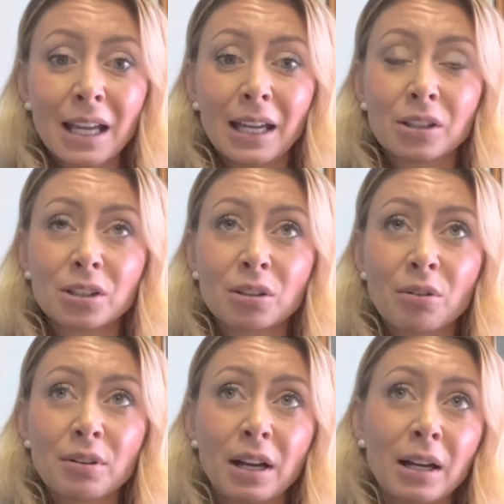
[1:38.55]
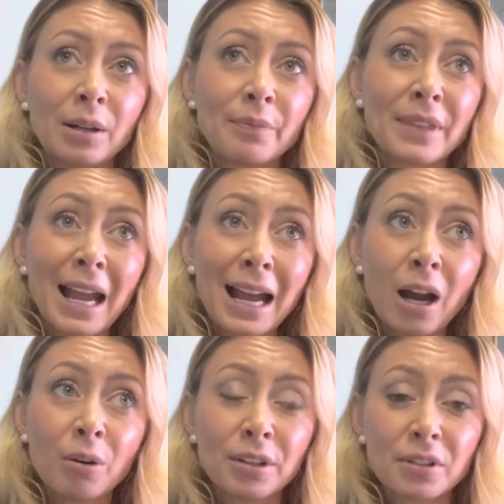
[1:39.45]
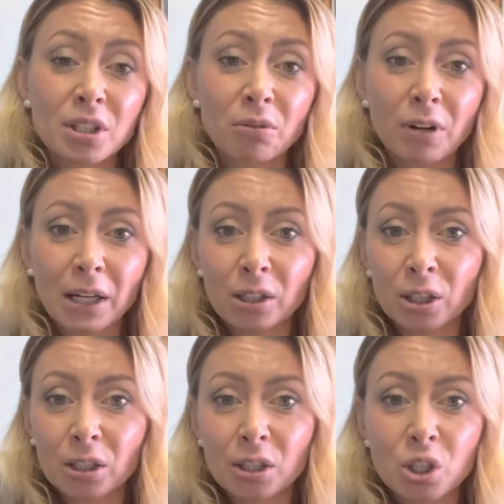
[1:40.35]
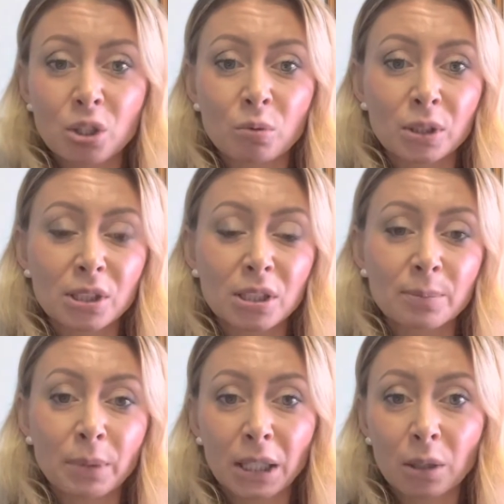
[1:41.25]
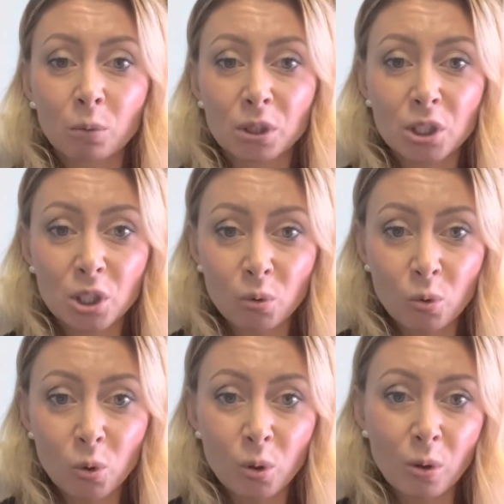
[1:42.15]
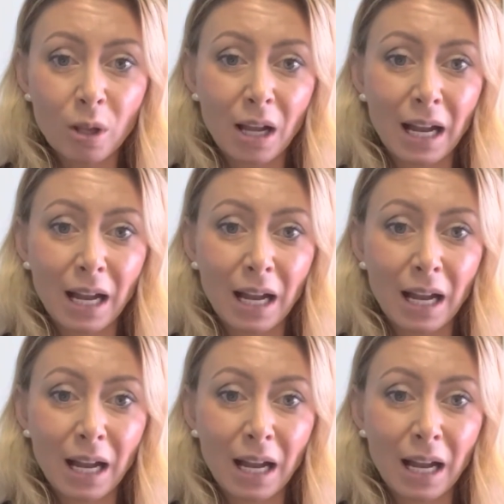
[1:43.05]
and so now there is a record that you was speaking with school